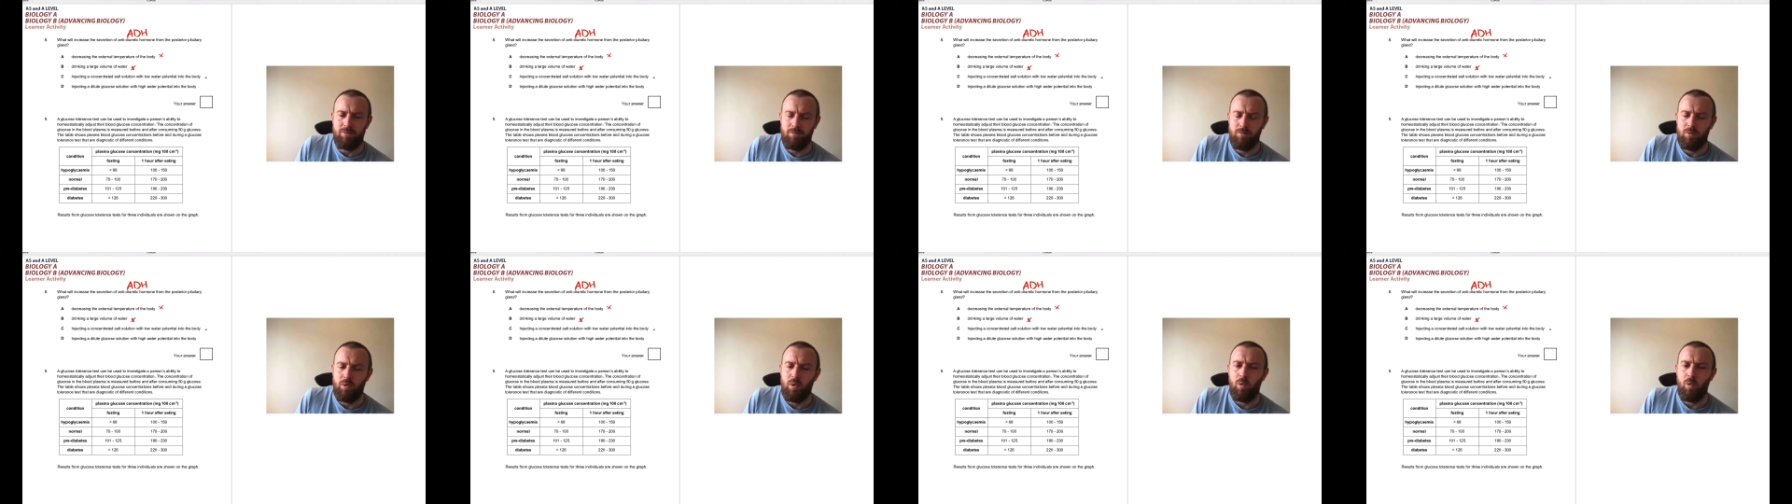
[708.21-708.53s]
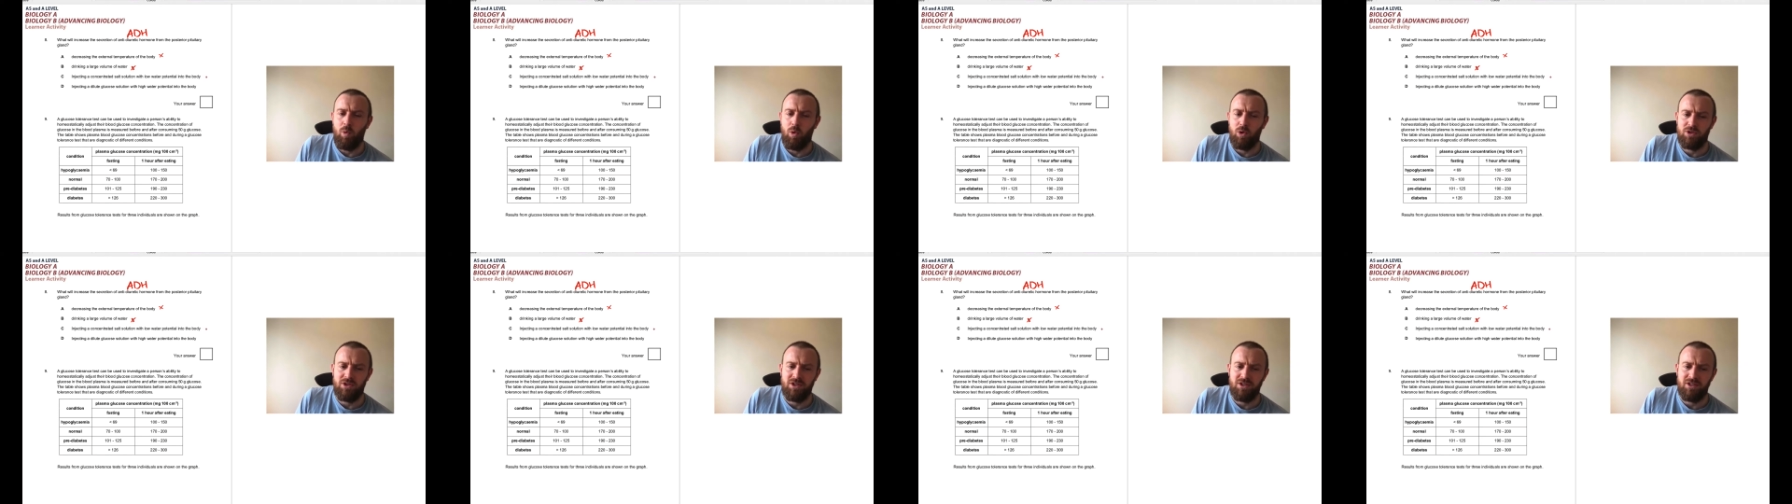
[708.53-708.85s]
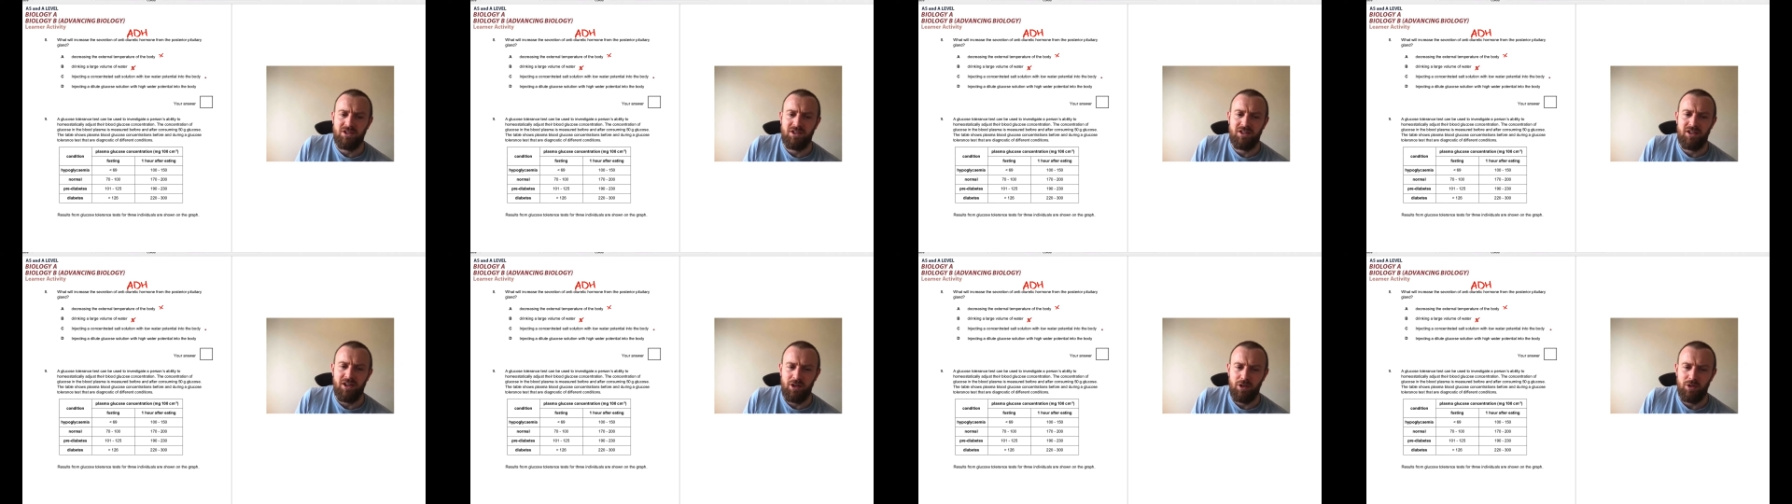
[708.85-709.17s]
more water
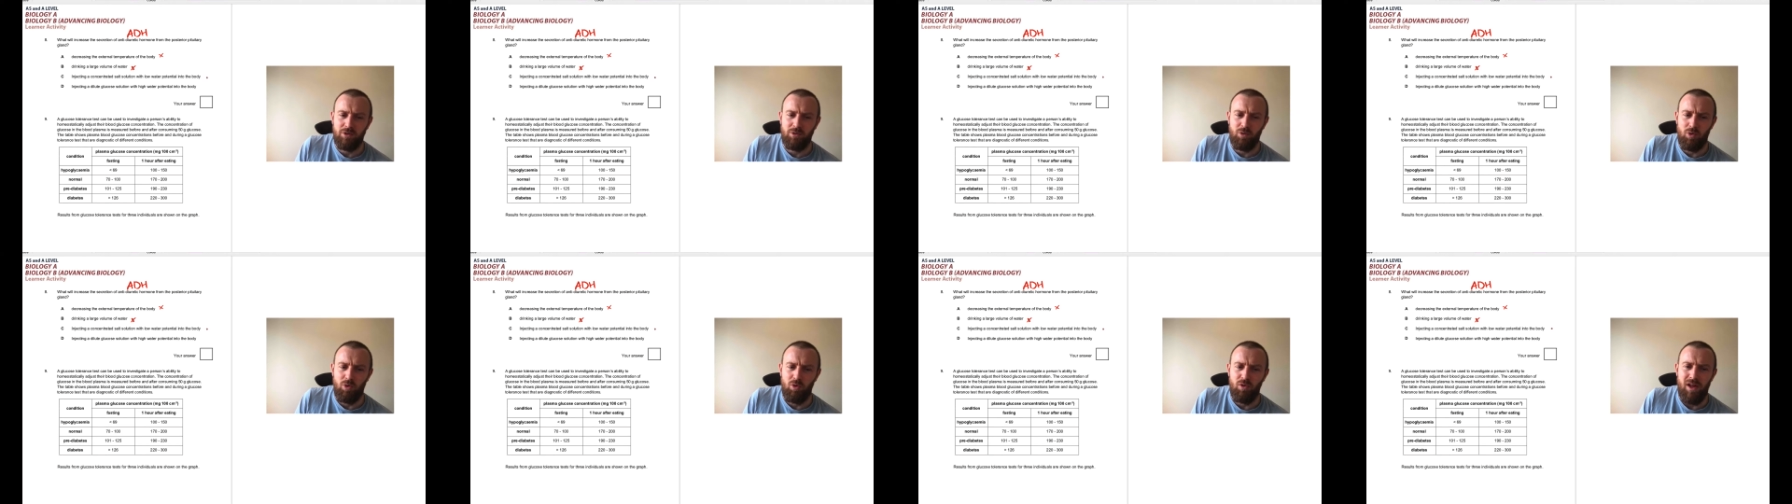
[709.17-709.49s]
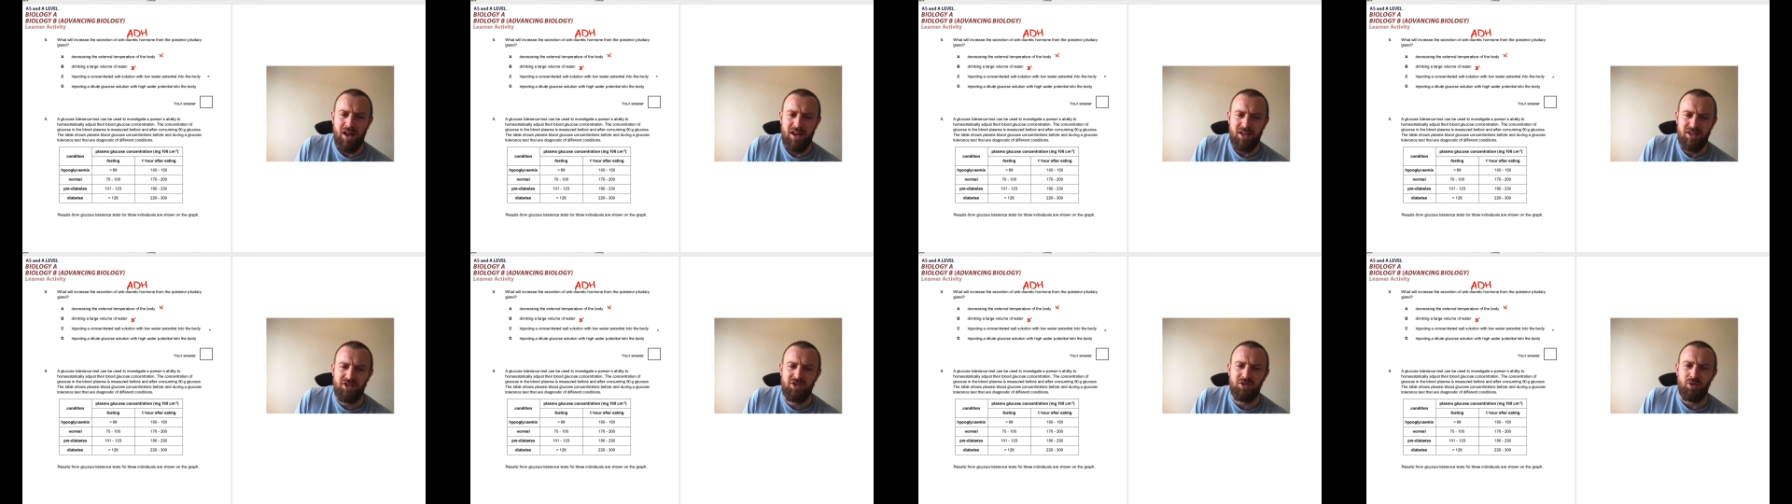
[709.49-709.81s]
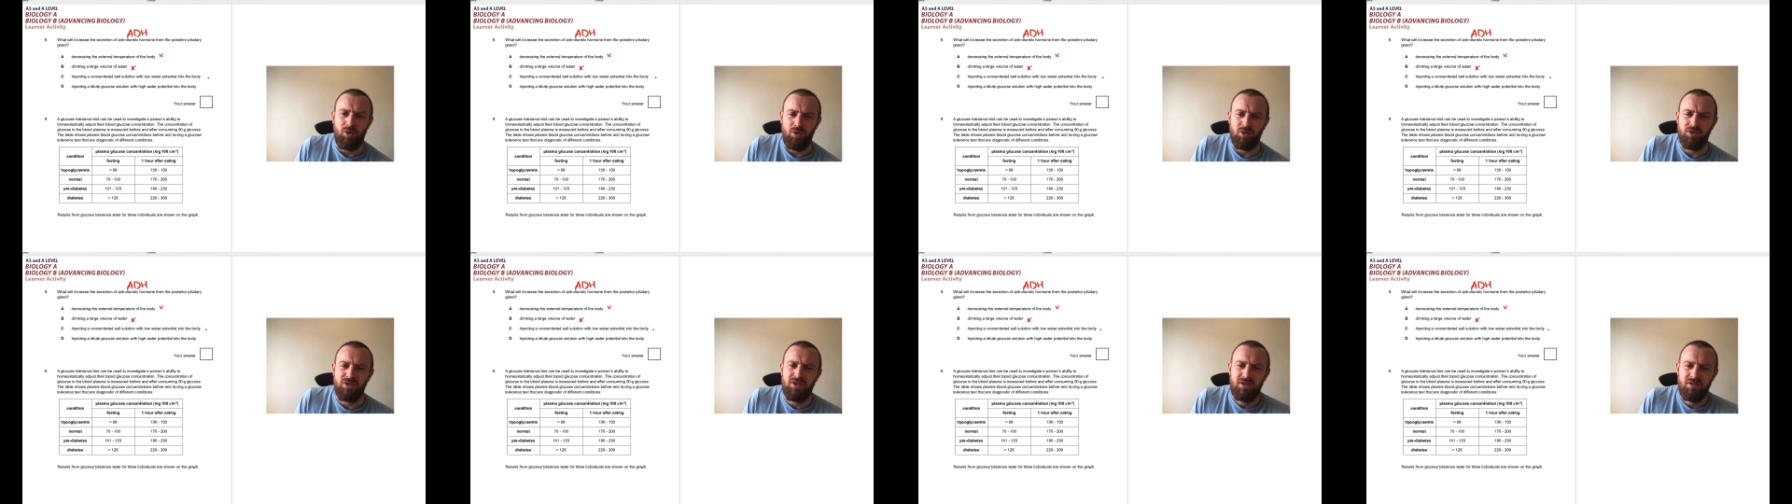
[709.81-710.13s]
to dilute all that
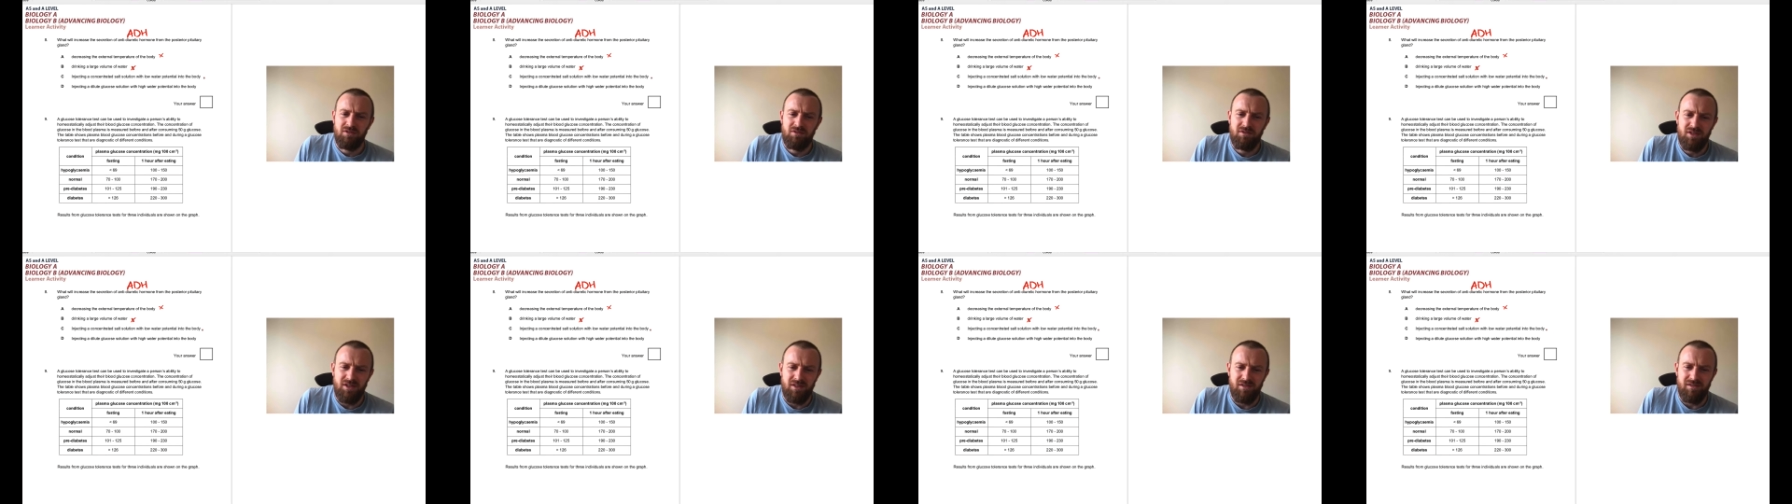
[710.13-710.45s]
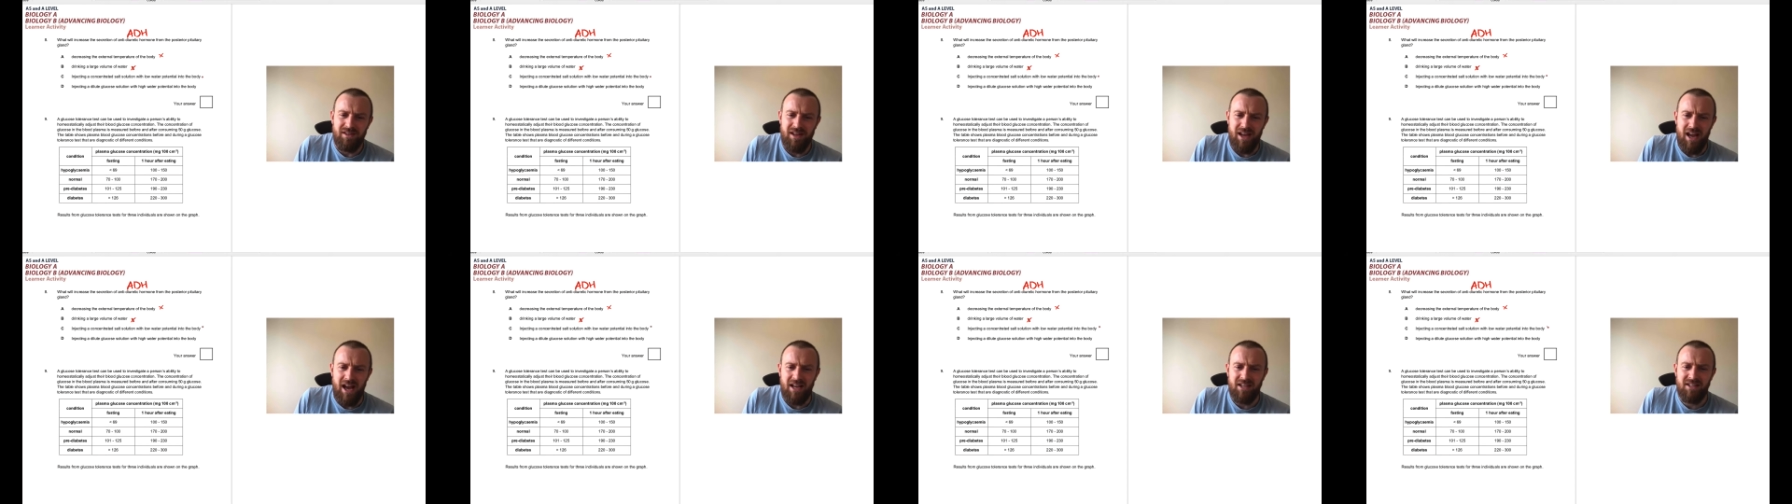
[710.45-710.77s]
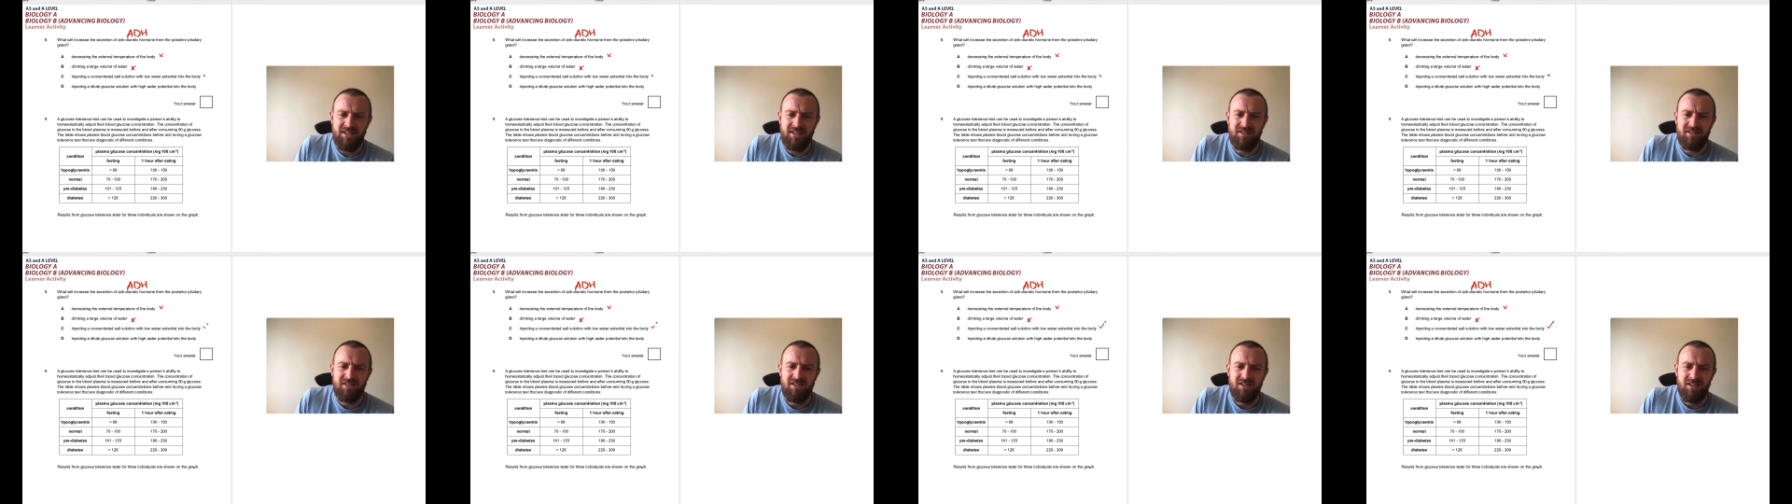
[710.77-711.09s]
salt. So
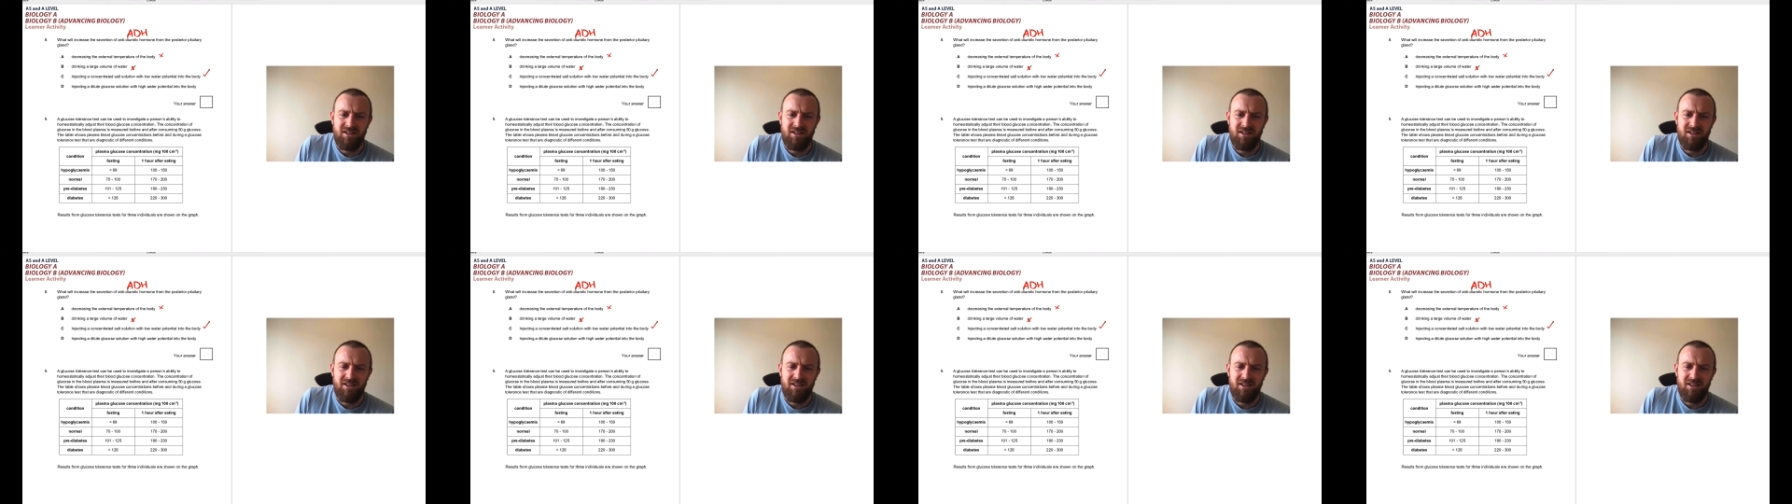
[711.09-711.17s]
yes.